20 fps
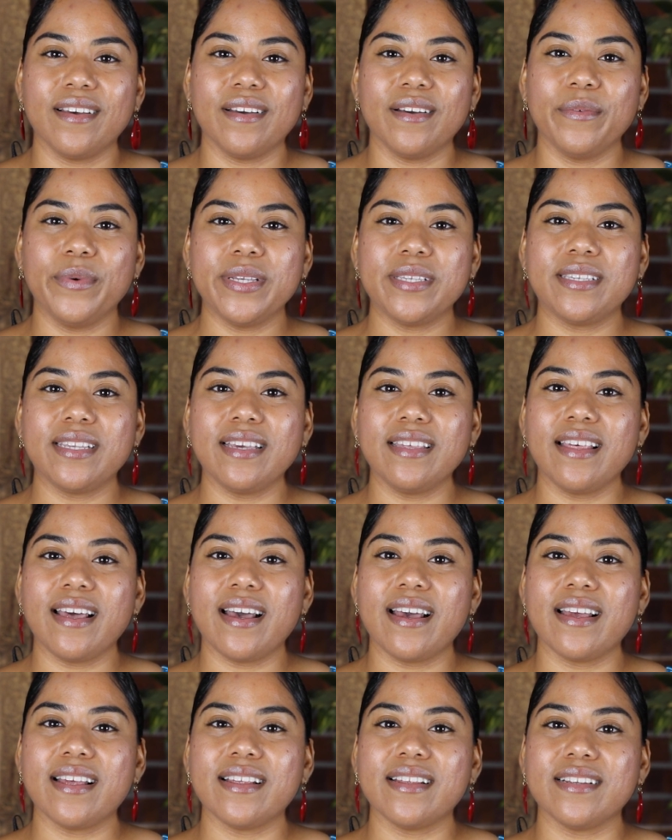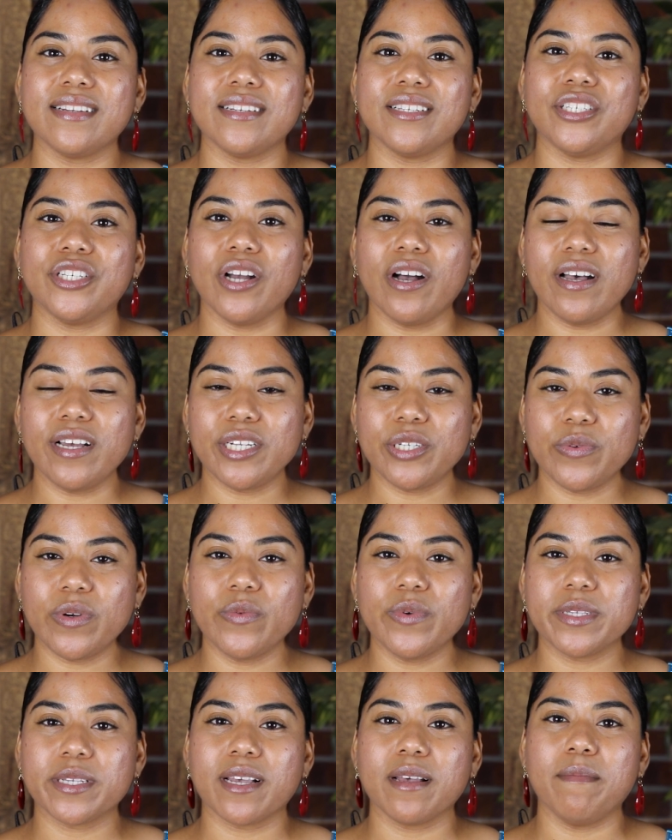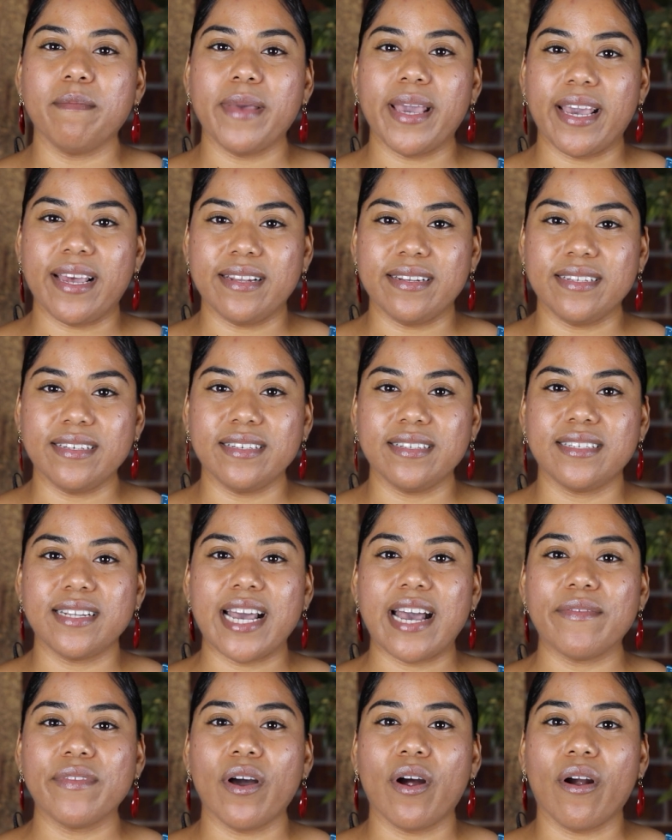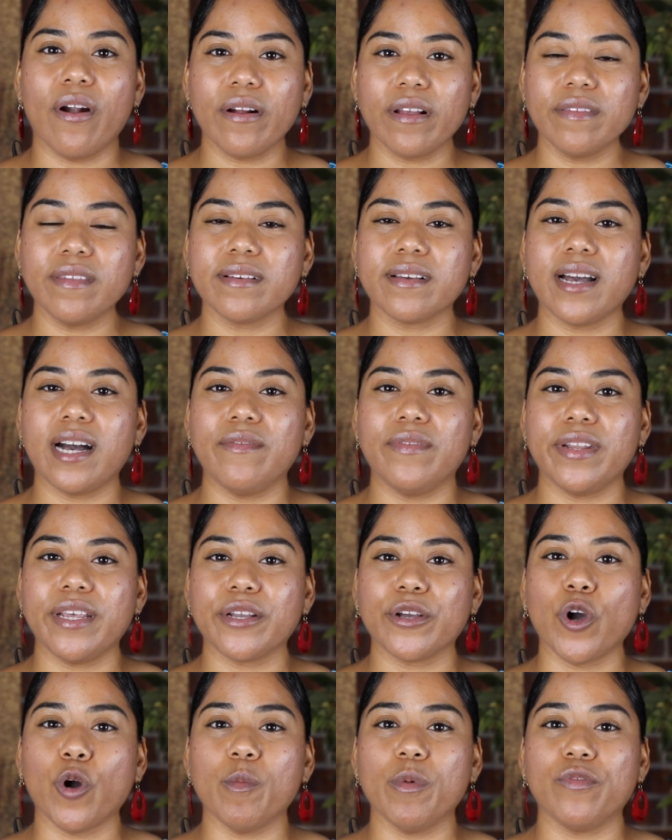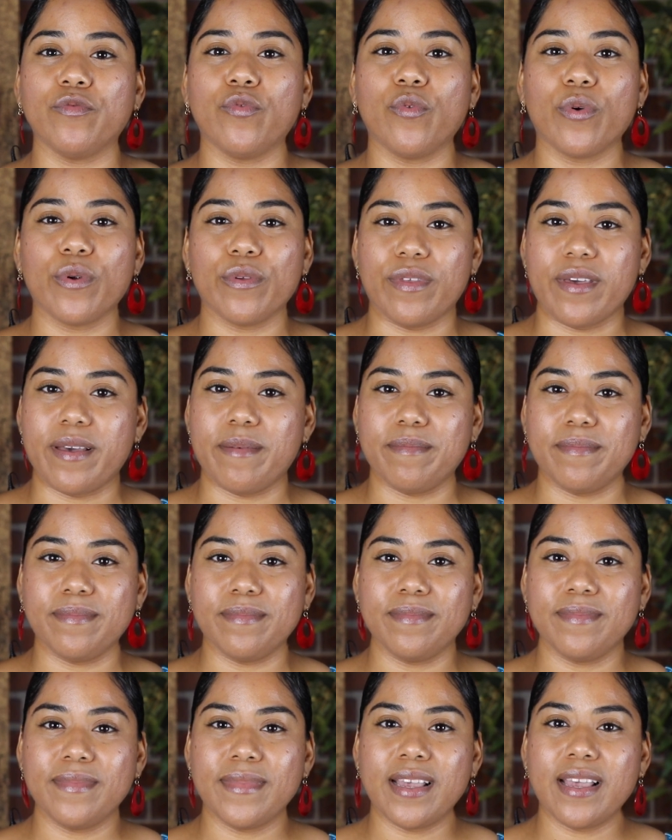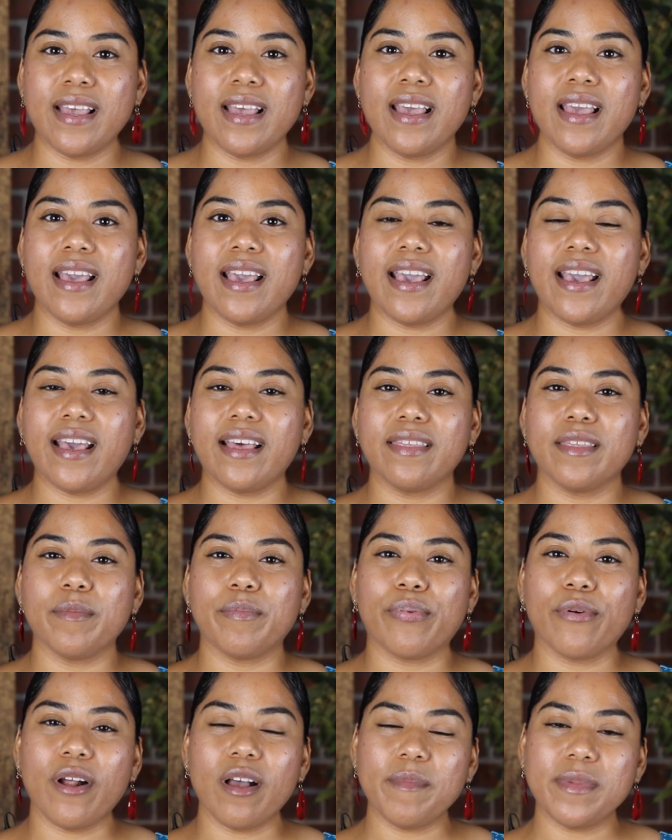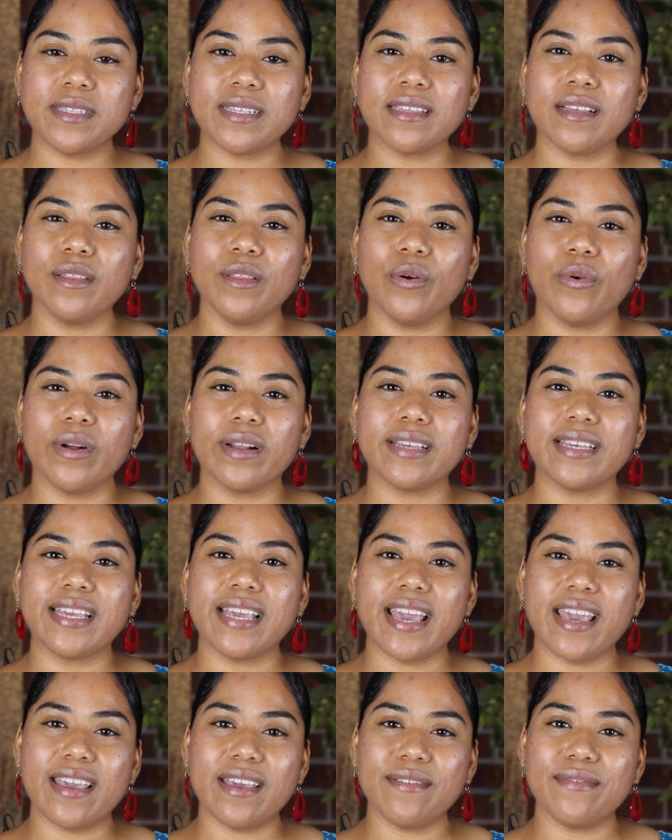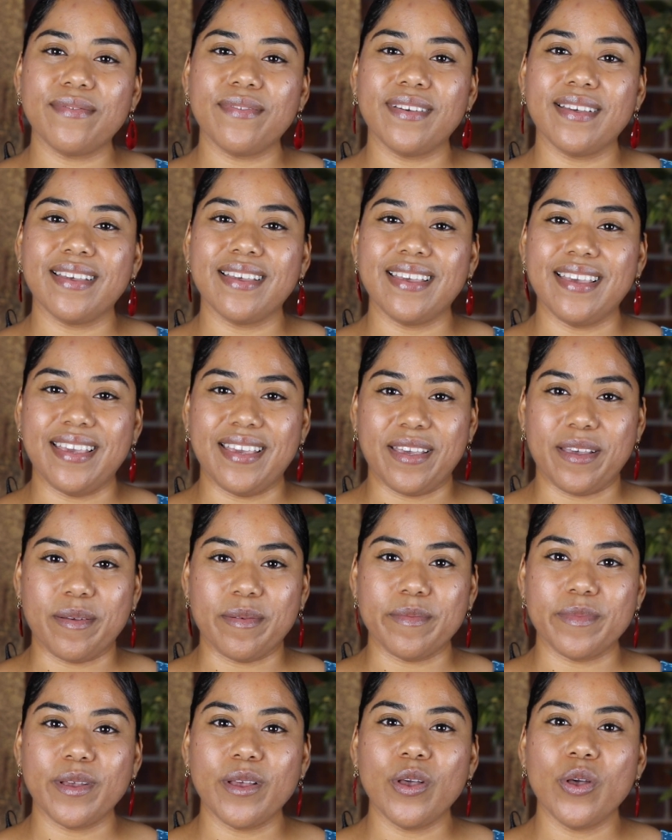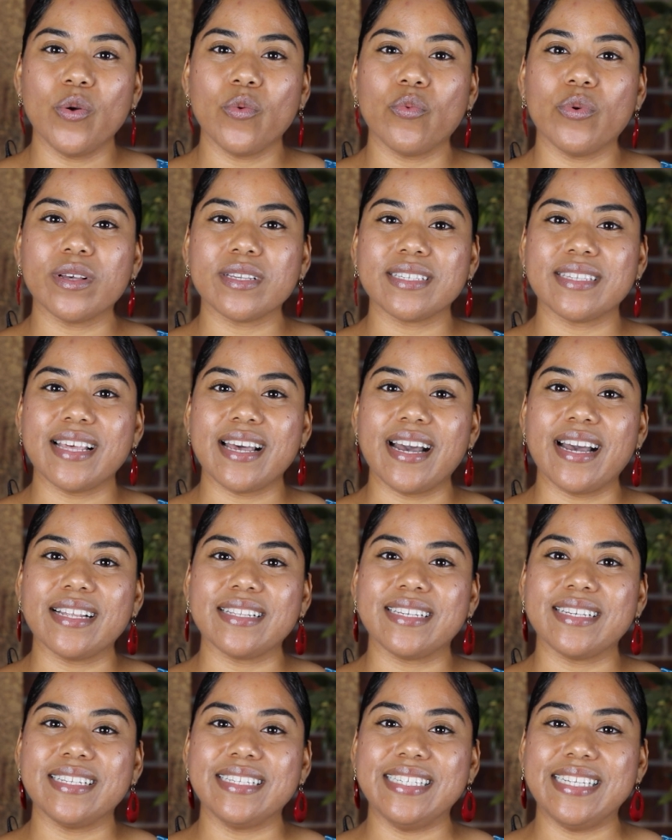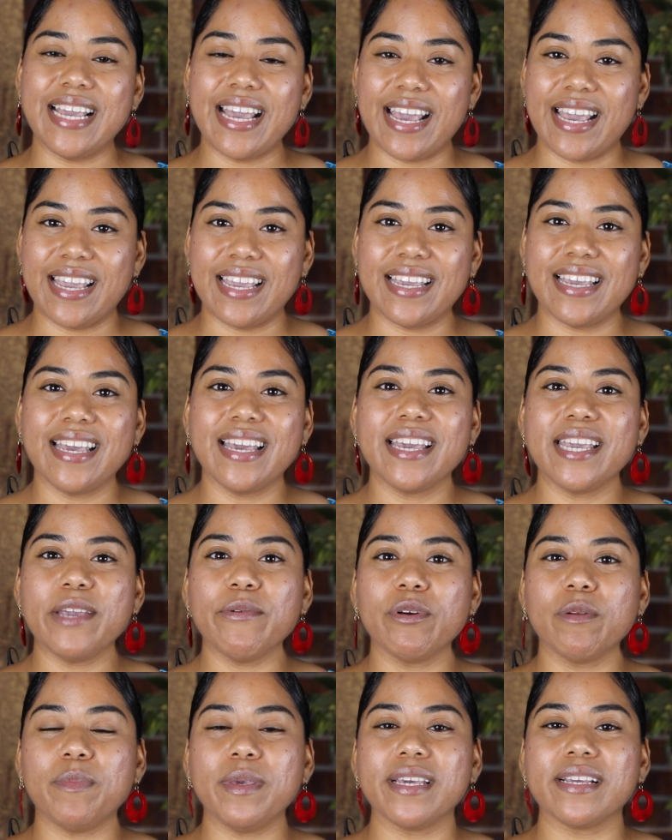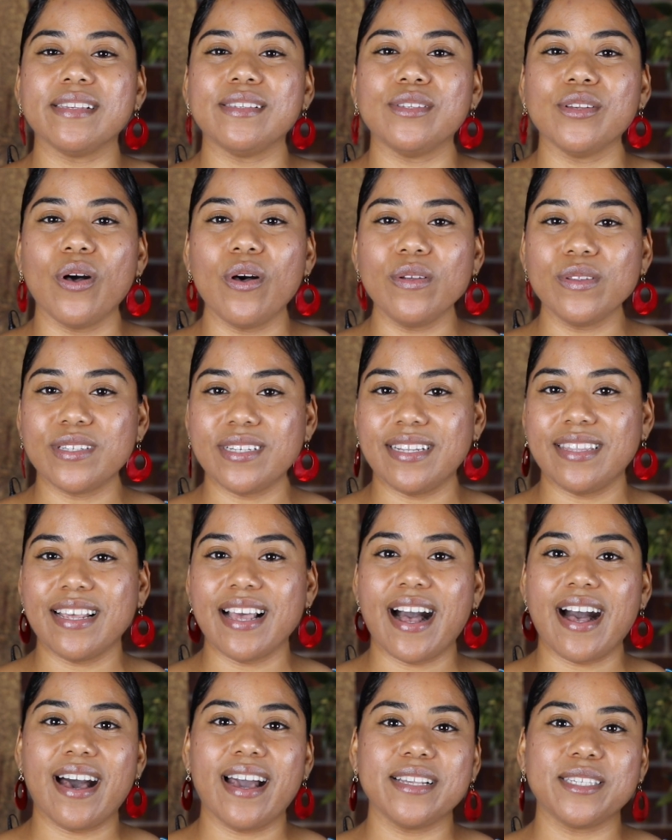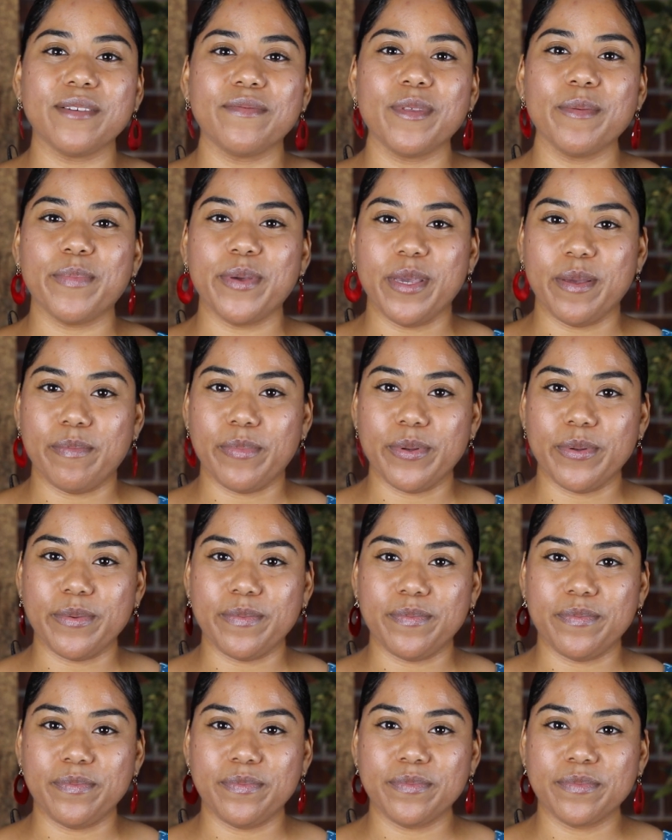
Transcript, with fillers: We see that Joshua was commanded to have the Ark of the Covenant go before them. And the promise that the Lord gave him was that today he would be exalted in the eyes of the people,